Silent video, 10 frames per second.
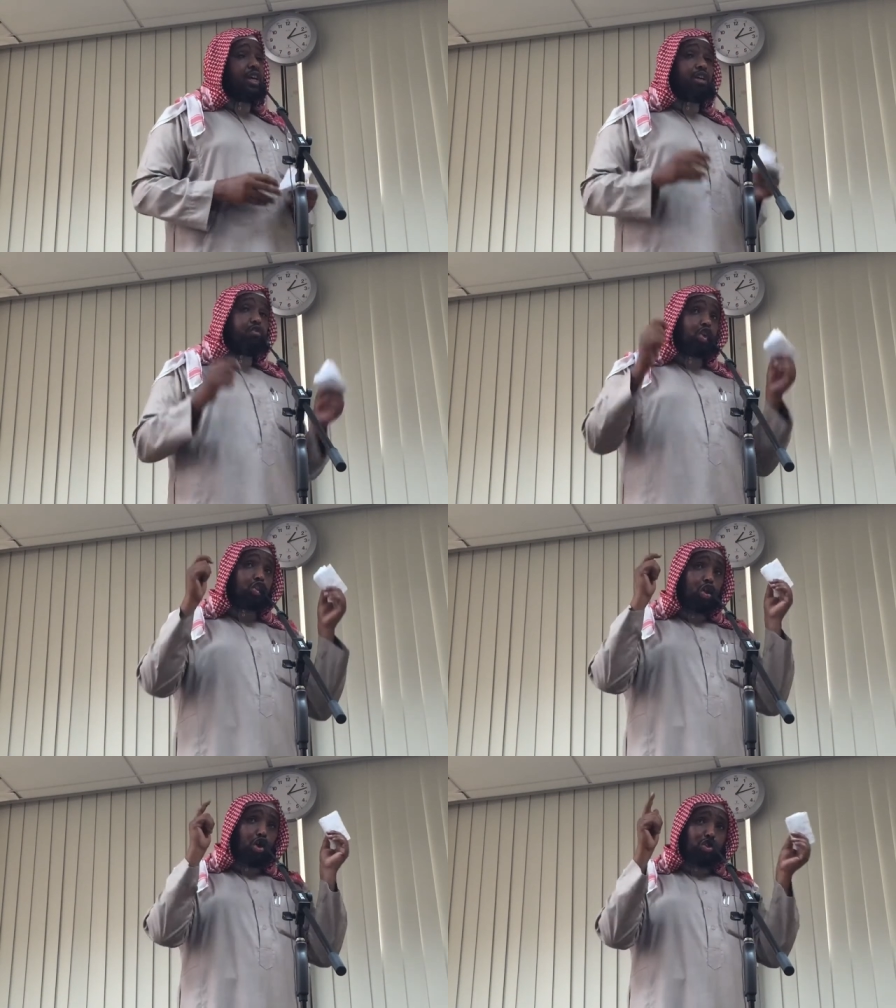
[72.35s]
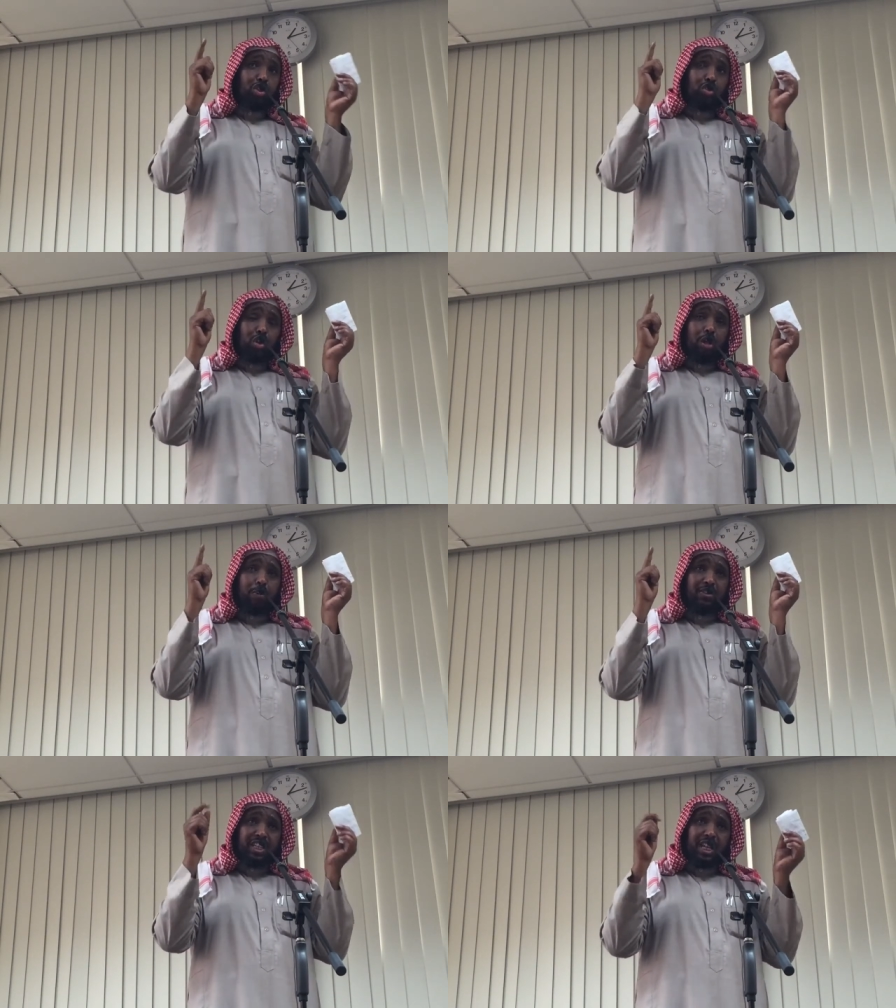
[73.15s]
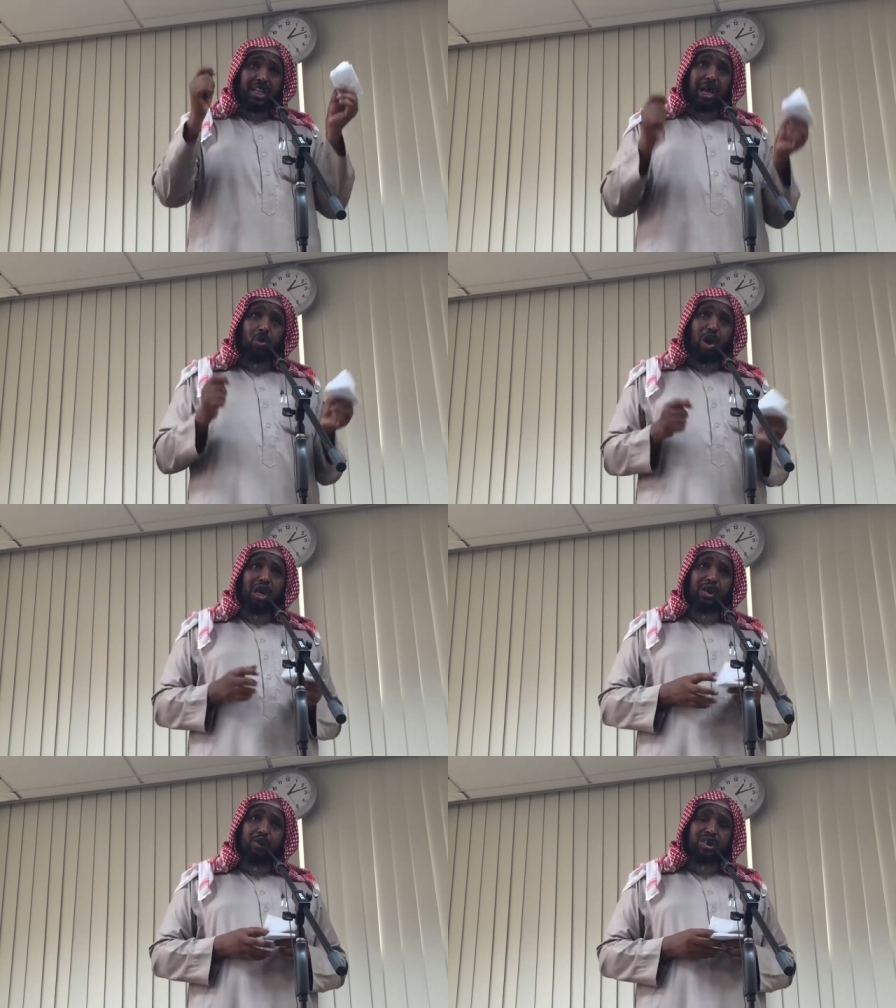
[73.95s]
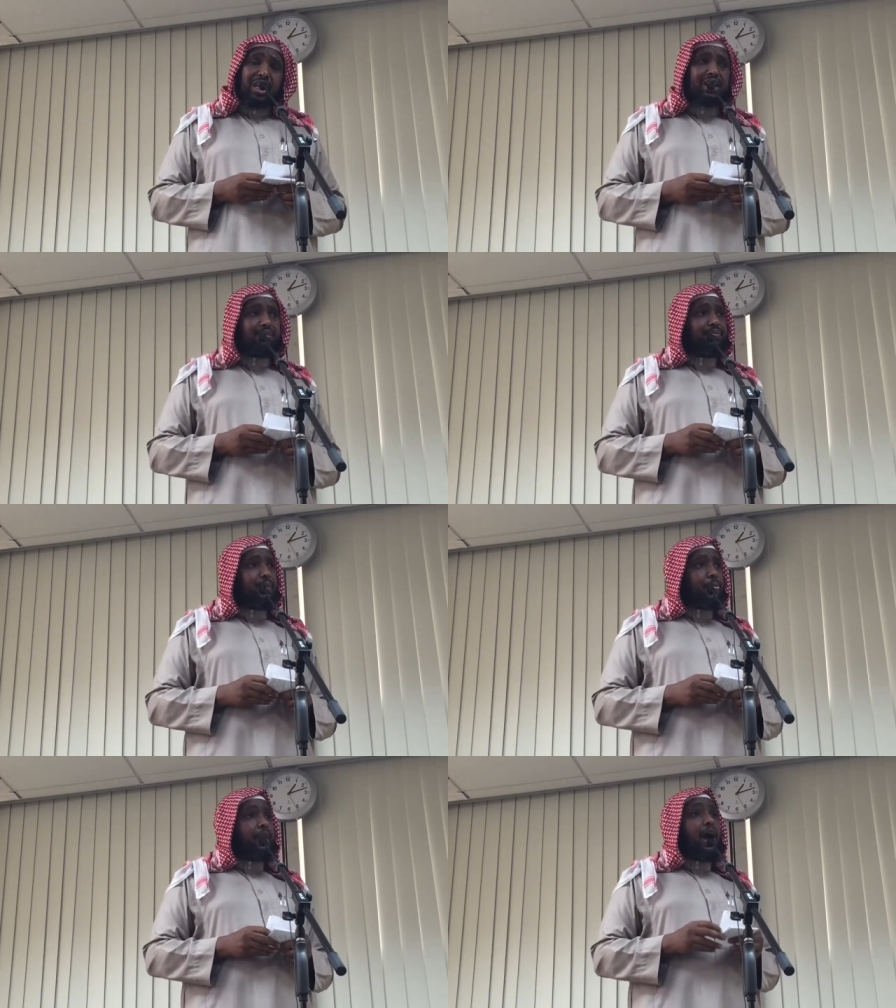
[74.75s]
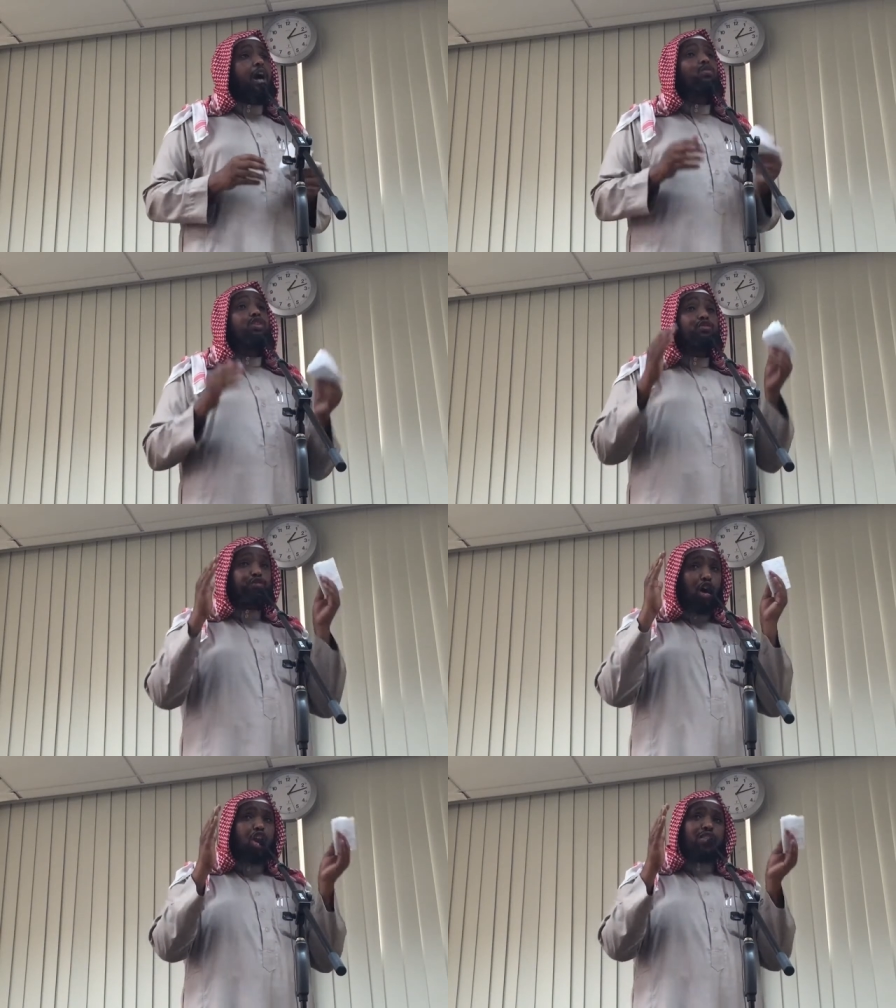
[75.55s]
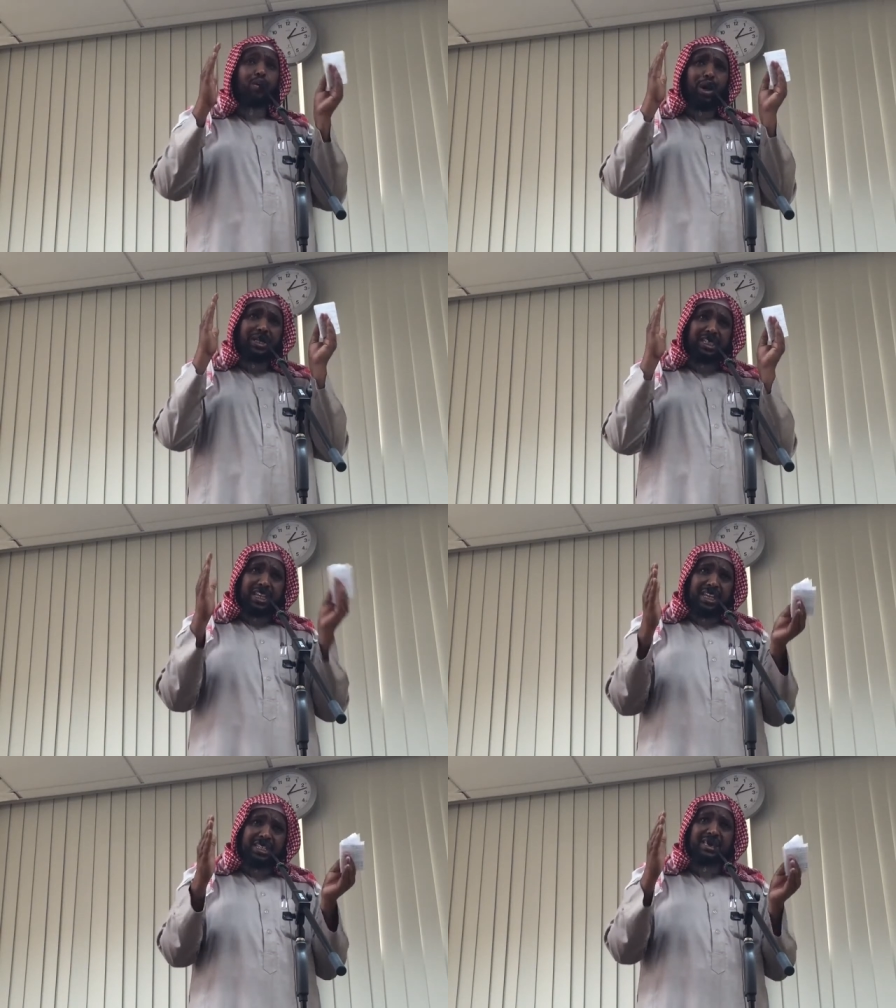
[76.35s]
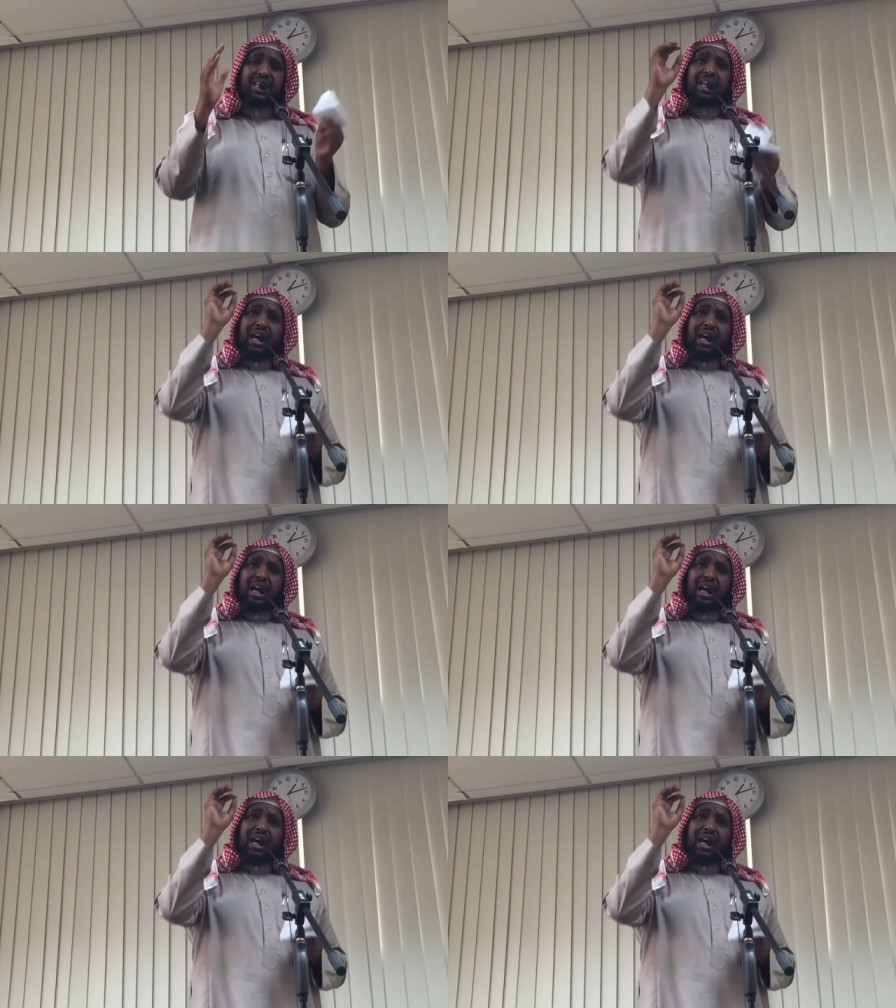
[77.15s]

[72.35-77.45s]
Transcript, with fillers: If we took to the Sunnah of Prophet Sallallahu Alaihi Wasallam and we follow the way it is,